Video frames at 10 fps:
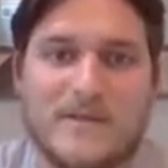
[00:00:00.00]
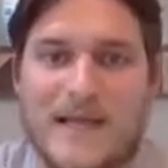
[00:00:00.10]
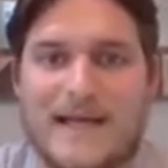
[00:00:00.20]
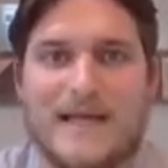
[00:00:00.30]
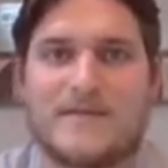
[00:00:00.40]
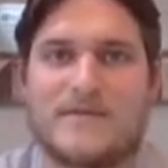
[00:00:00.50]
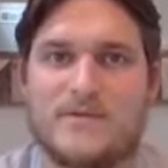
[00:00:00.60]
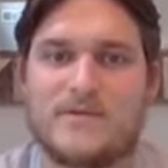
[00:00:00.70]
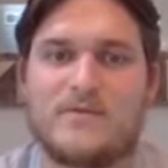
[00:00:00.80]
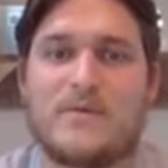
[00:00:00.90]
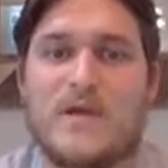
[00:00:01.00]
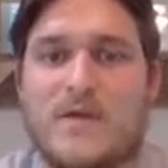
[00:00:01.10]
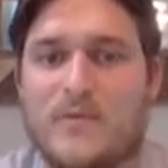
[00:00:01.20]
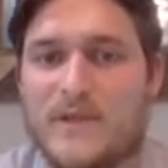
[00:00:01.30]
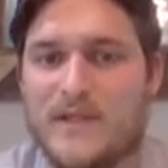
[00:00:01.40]
and that has to do
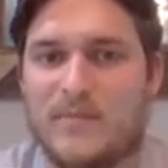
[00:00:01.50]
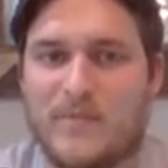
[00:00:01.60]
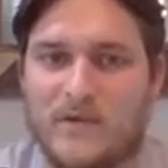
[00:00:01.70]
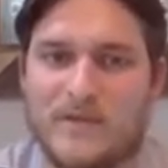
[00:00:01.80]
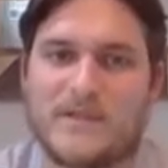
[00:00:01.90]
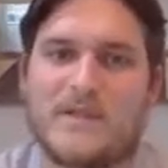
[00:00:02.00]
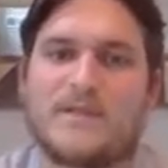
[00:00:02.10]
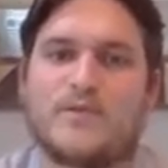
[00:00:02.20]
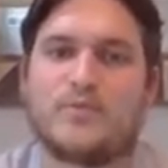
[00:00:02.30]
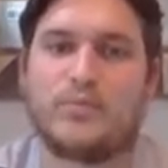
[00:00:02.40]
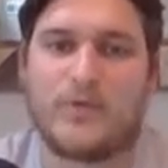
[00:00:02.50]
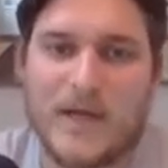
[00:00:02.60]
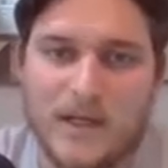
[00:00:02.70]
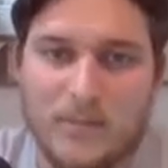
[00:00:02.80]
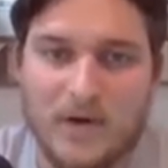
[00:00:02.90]
with the ability to
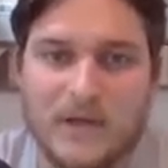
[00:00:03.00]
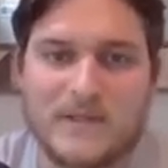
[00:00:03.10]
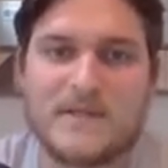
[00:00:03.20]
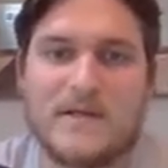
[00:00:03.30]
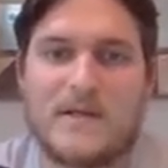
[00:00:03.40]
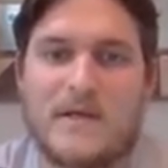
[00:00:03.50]
break apart